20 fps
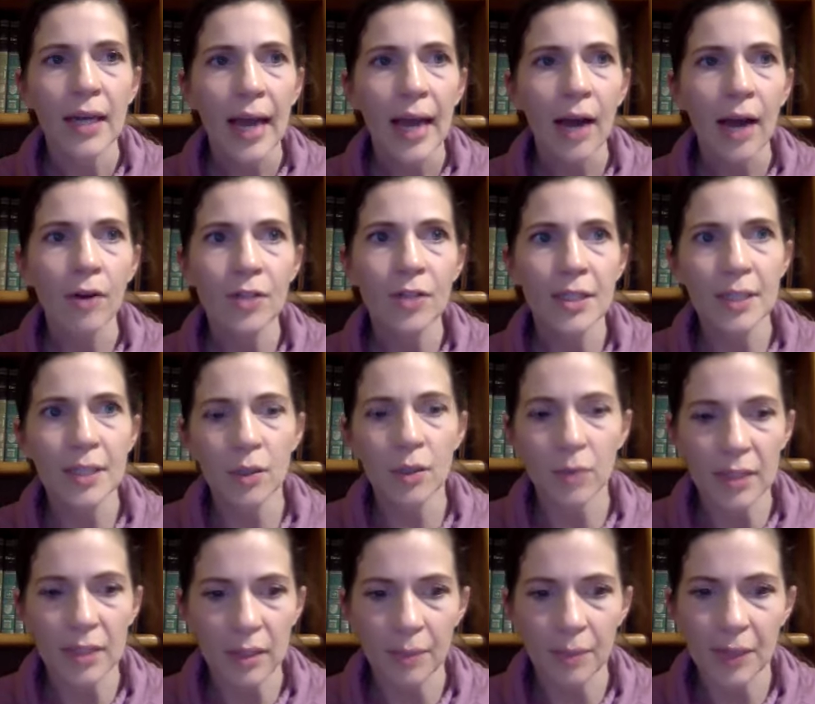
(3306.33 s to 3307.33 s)
how to deal
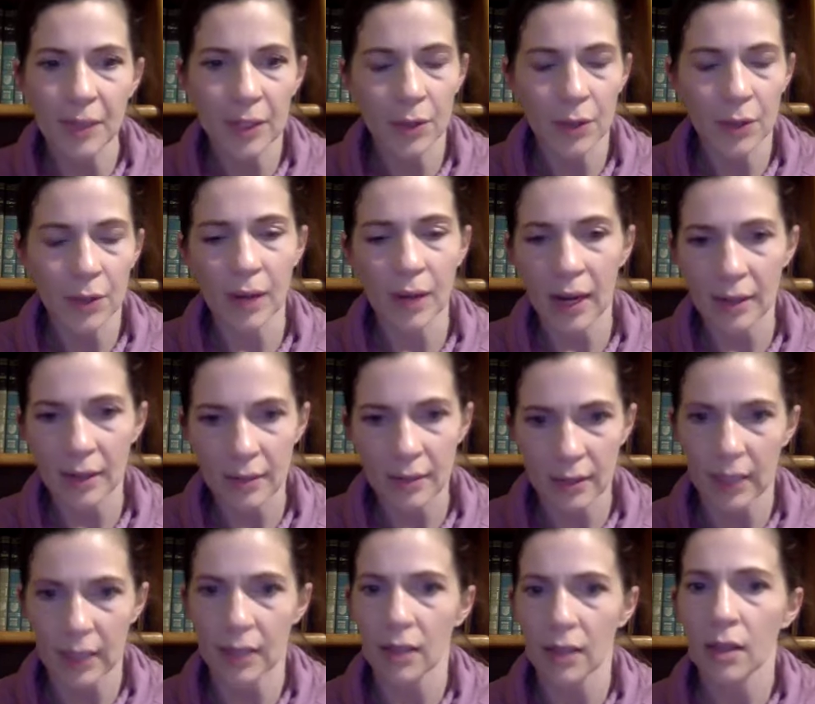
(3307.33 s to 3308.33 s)
with somebody who has
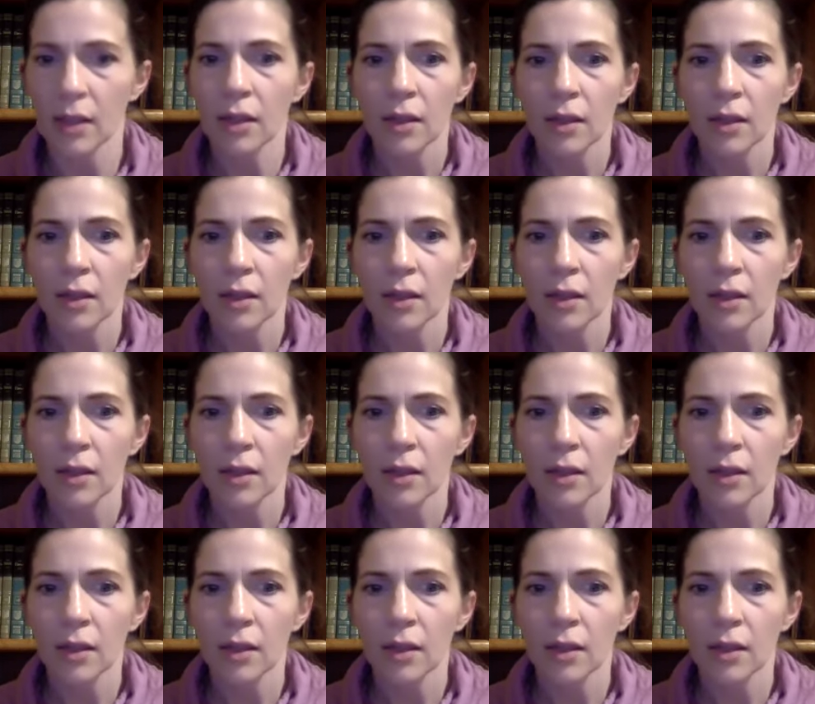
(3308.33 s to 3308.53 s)
like